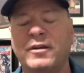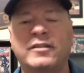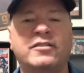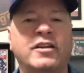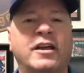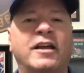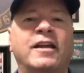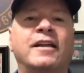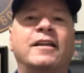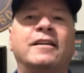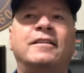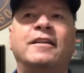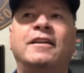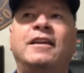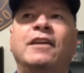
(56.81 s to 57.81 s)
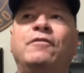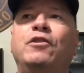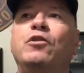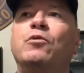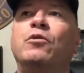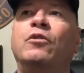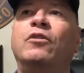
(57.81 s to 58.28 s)
But to give
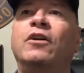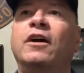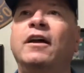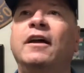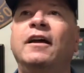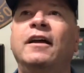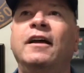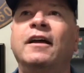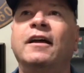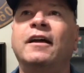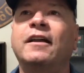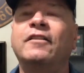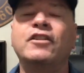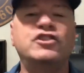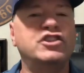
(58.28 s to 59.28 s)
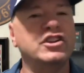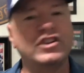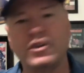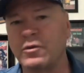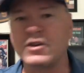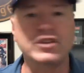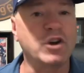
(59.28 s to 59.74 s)
you the
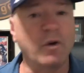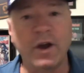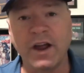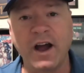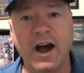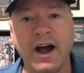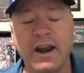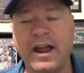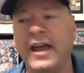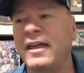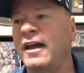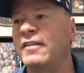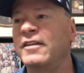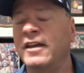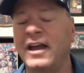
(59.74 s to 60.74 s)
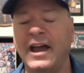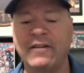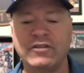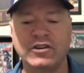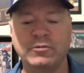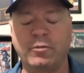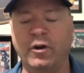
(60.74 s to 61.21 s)
gist of what's going on, I think I
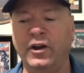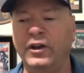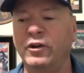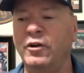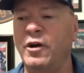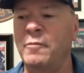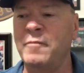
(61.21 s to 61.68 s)
have to spoil you.